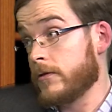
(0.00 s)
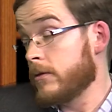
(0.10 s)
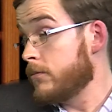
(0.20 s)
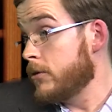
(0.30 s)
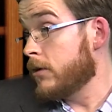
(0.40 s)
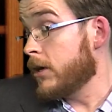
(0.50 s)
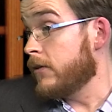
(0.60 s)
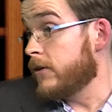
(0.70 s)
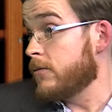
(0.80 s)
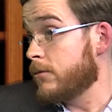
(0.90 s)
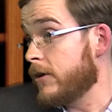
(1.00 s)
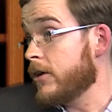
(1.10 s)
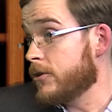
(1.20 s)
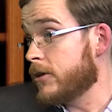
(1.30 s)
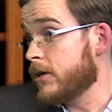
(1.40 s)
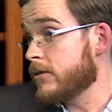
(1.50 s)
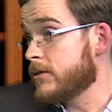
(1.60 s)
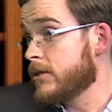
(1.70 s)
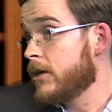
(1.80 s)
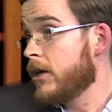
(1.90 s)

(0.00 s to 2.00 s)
the UK Data Protection Act